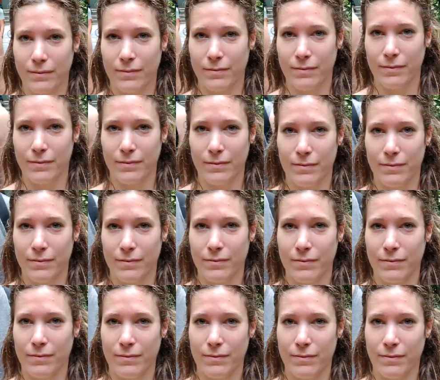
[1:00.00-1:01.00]

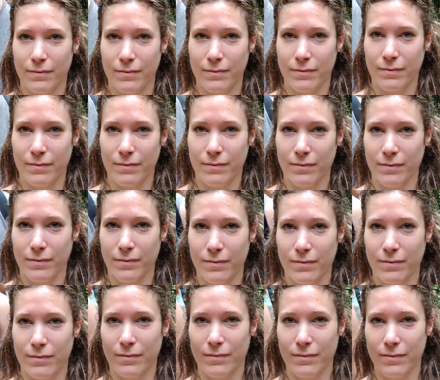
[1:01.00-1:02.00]

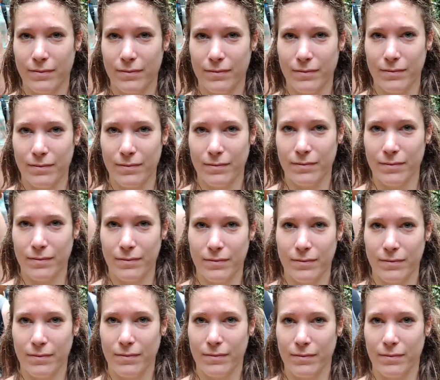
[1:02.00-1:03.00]

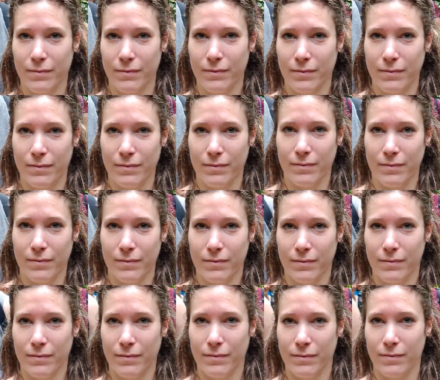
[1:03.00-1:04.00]

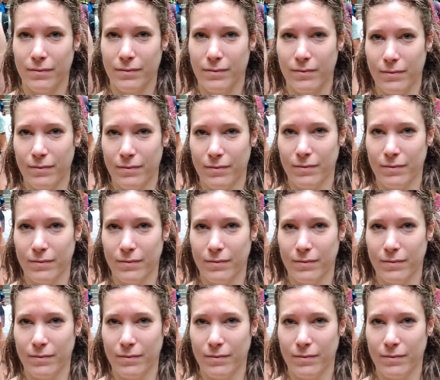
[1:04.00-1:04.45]
The person shown says nothing.